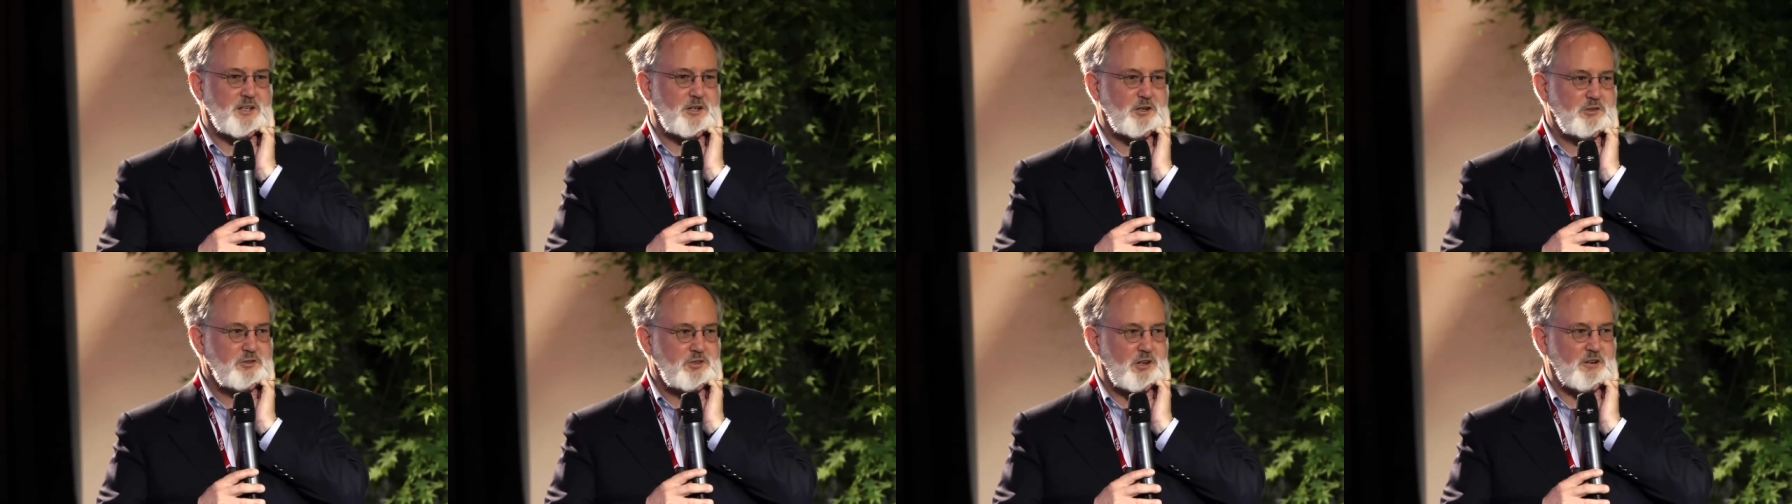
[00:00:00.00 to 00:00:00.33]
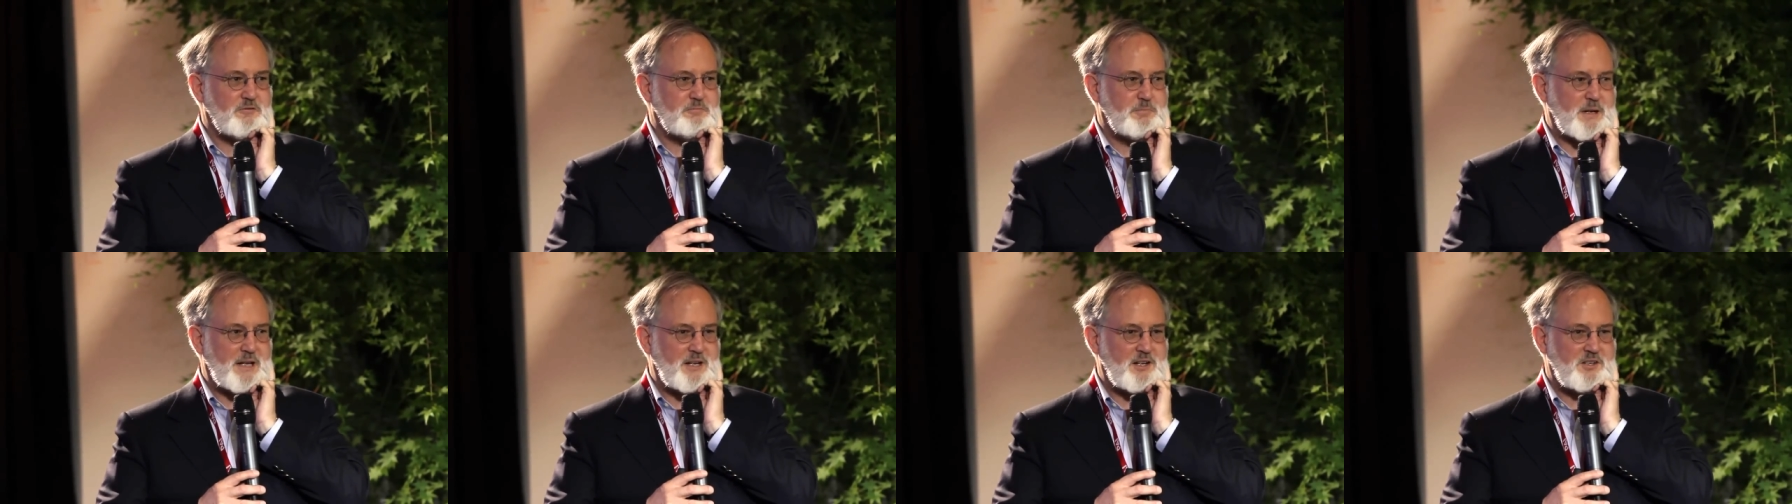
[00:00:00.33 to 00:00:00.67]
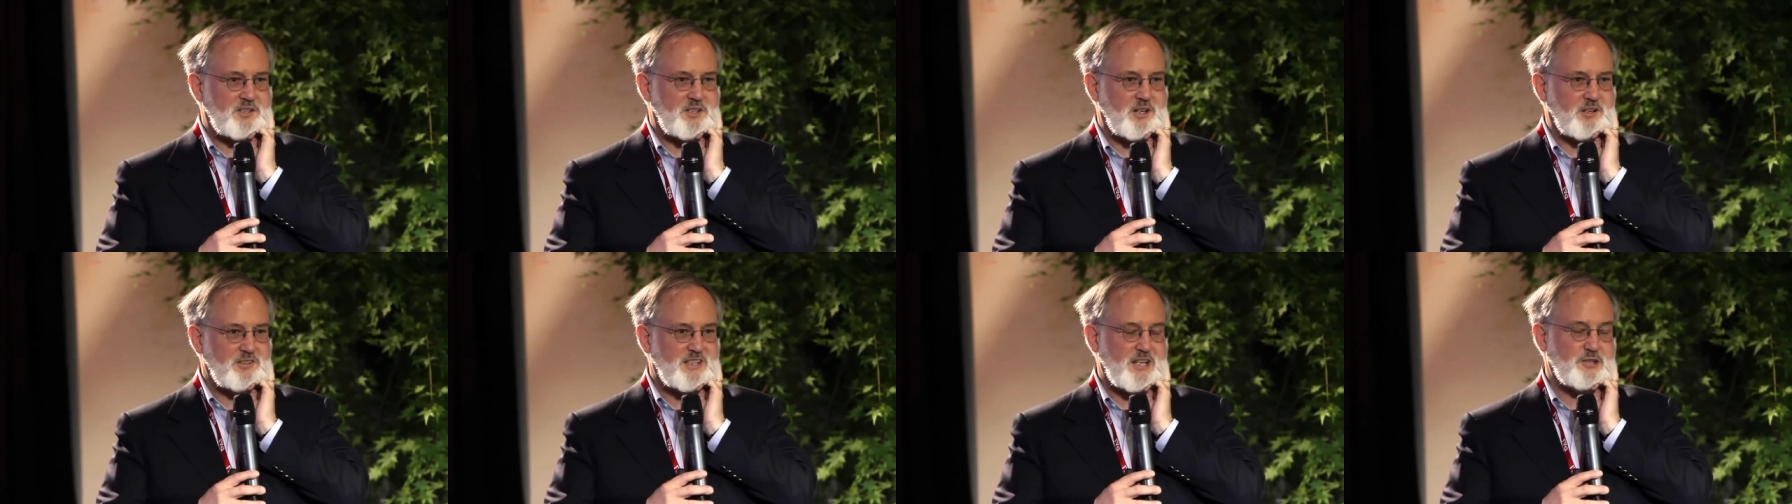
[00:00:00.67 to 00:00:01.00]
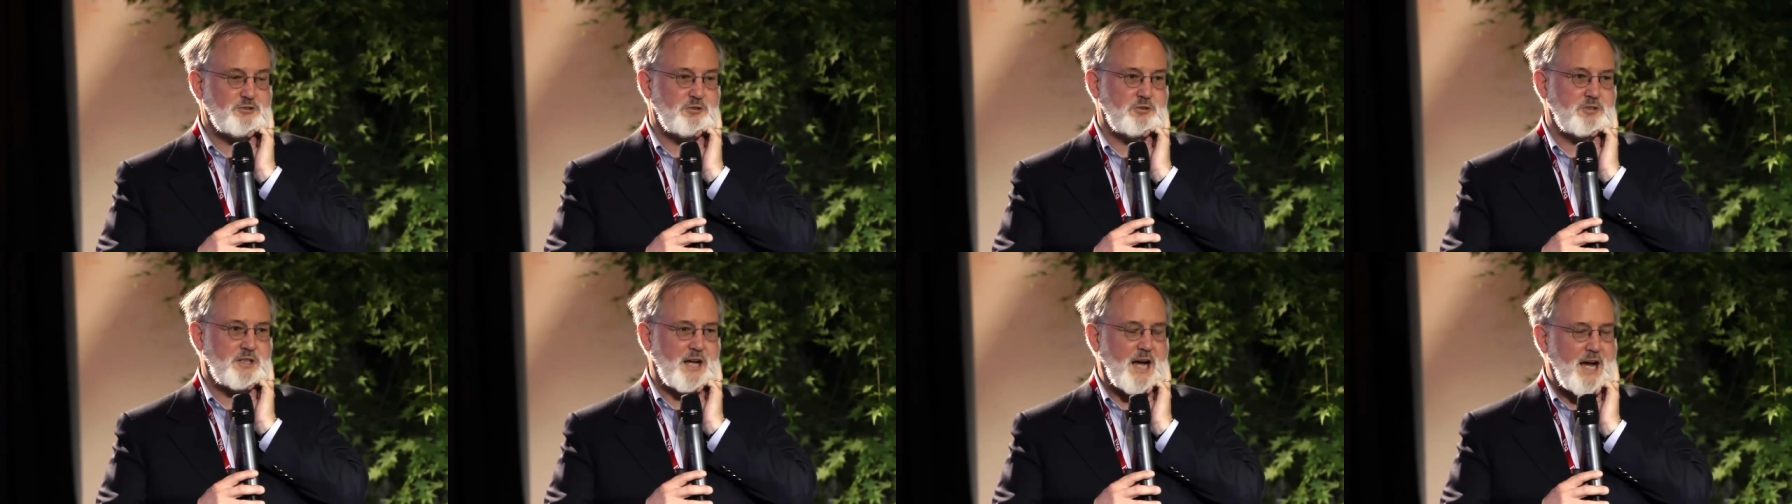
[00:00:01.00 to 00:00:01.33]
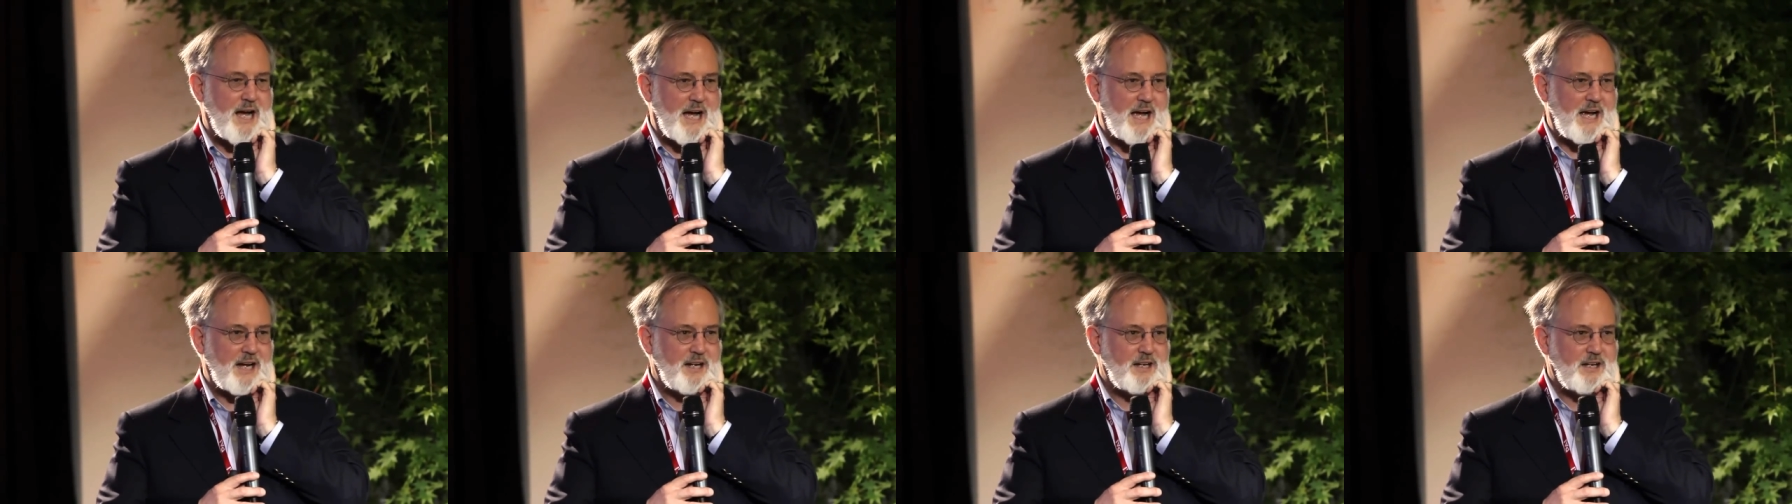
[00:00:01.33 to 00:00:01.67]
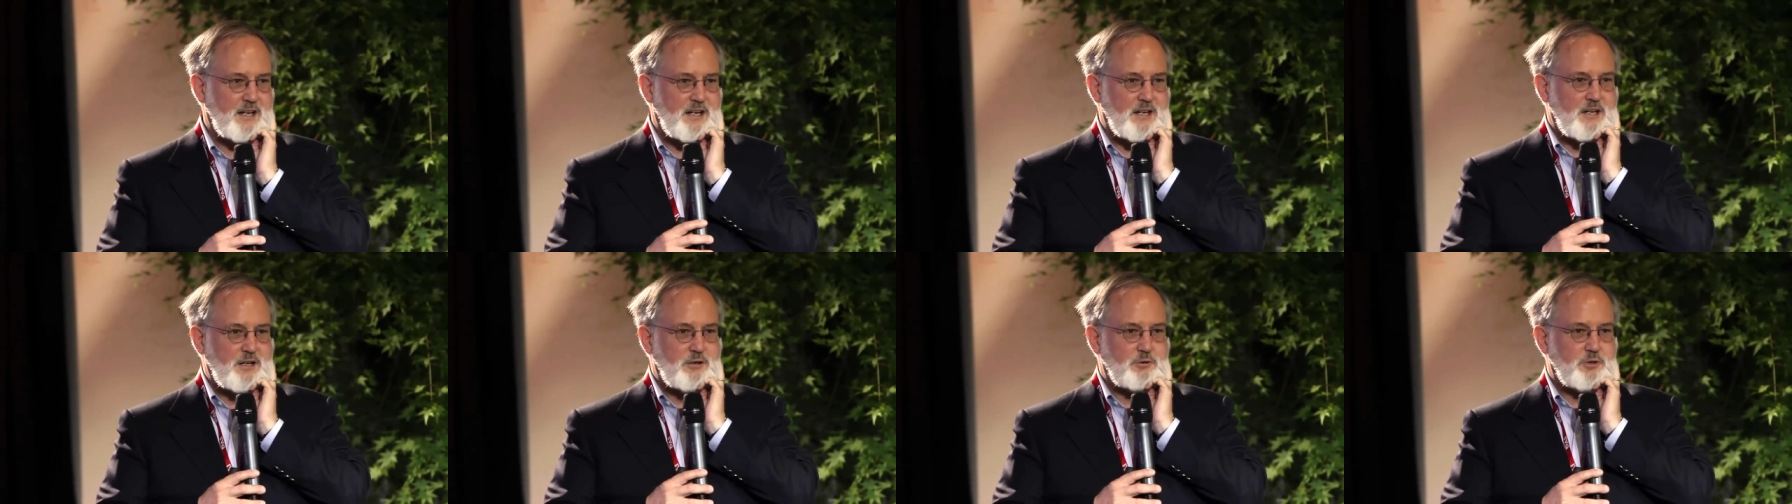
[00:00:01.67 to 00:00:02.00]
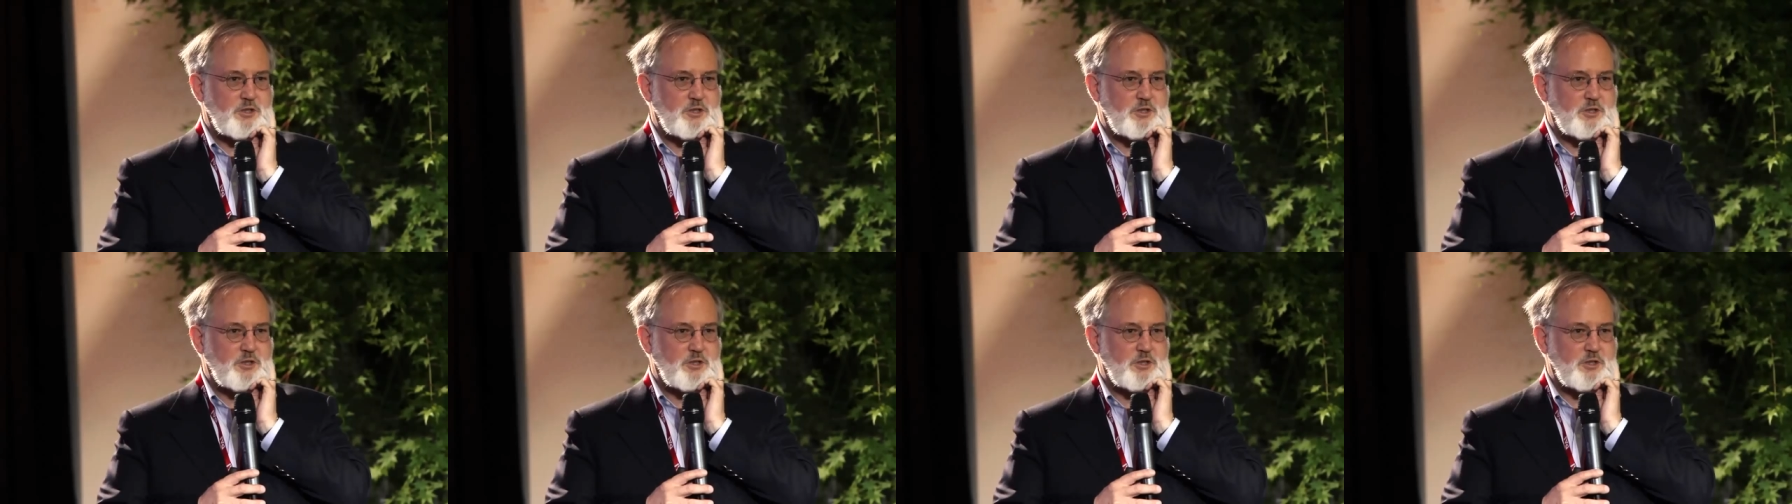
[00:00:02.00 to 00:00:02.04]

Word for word: It kills off beta cells and you die,